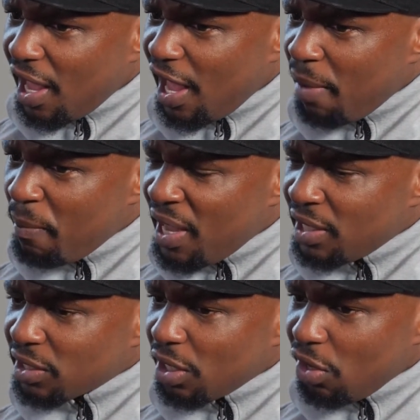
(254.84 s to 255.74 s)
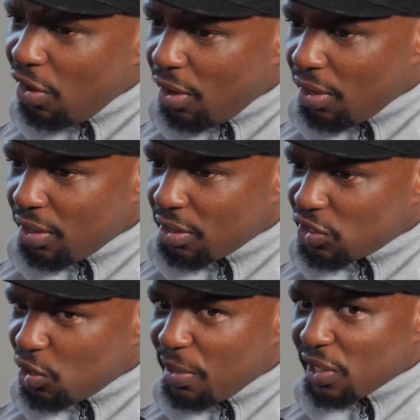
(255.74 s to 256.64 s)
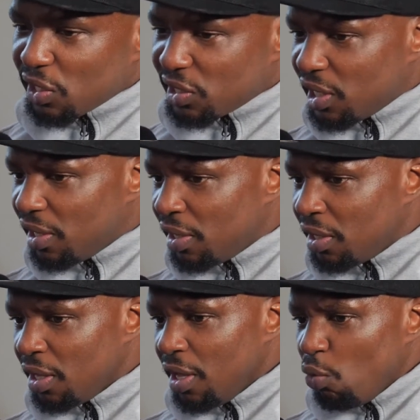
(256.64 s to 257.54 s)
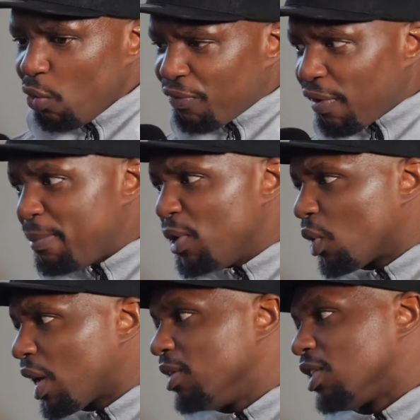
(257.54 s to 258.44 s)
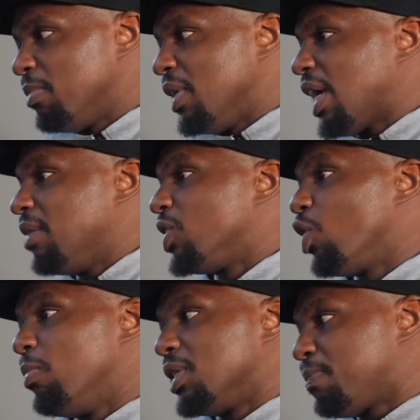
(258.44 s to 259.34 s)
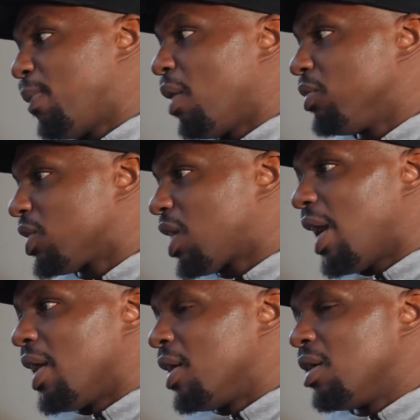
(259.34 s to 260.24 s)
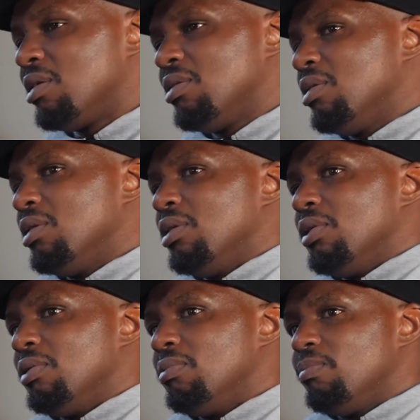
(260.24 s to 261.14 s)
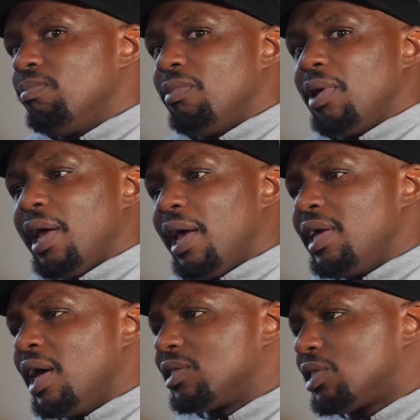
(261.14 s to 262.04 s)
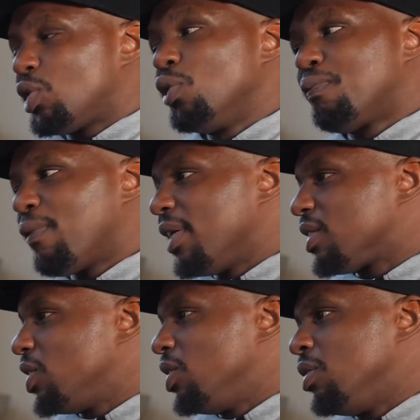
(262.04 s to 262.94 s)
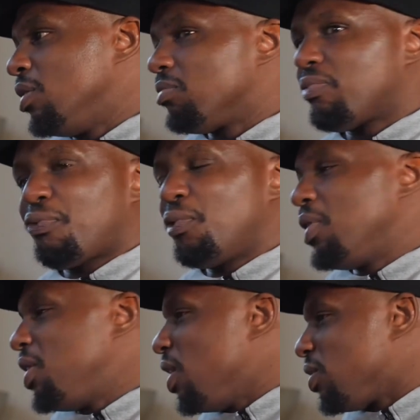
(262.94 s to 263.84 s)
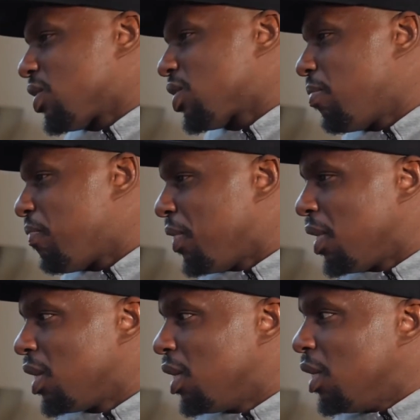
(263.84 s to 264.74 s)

It means a lot to me to see, when Fabio came to me, he came to help me spar. He was a guy, he had 2 fights in 3 years or something,